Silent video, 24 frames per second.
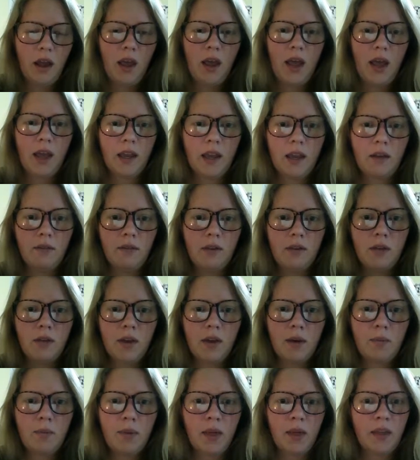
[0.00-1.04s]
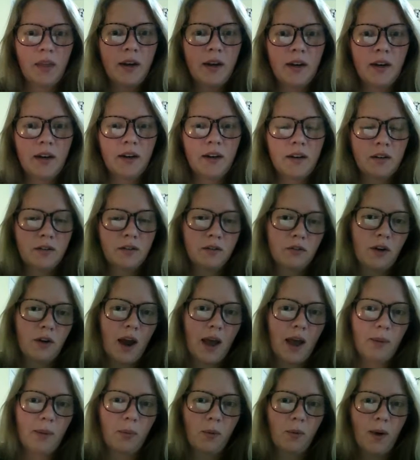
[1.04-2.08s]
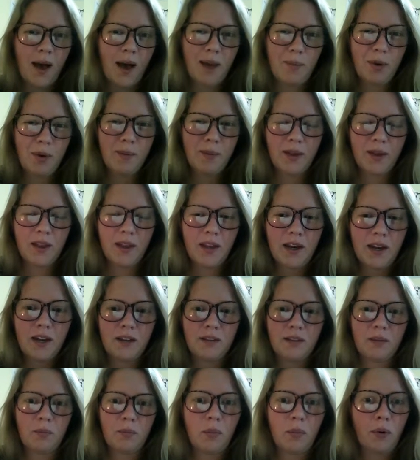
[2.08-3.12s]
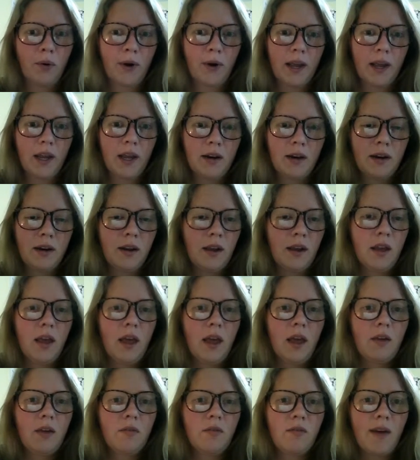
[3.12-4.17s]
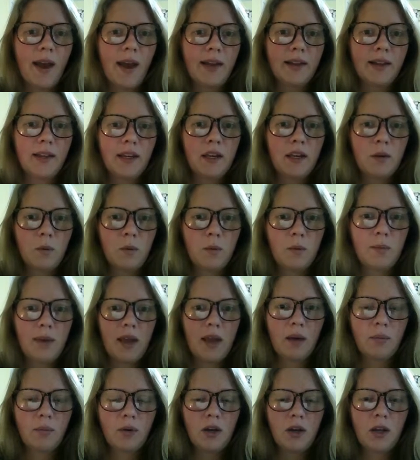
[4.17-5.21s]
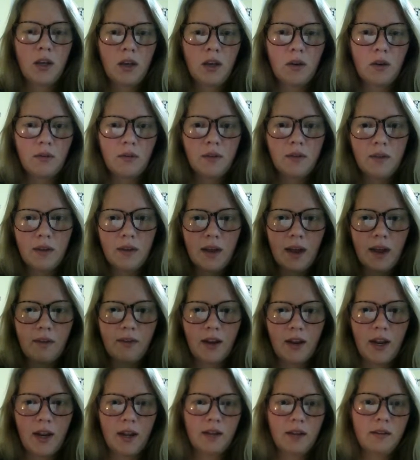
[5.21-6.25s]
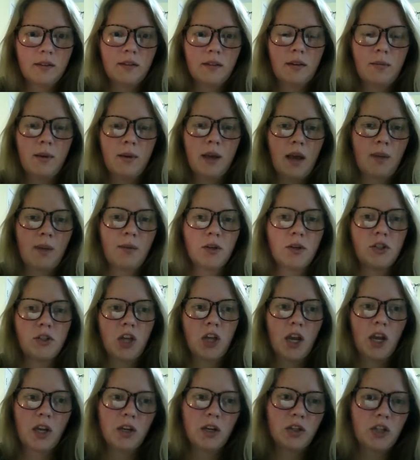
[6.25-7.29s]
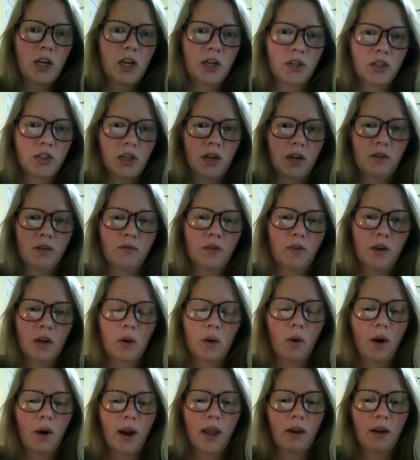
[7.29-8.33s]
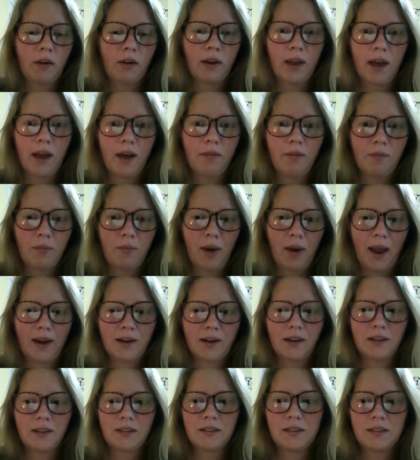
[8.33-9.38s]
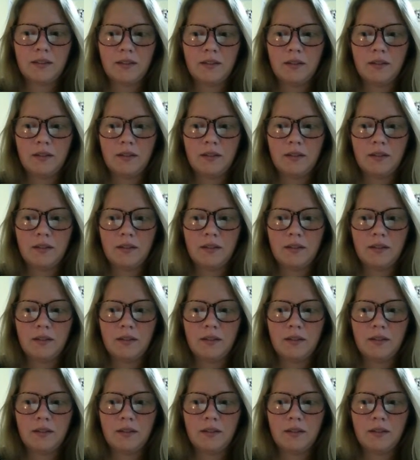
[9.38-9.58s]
and give you the ability to describe why mobility is important. Finally, you will be able to use the evidence to become a change agent for your area of practice.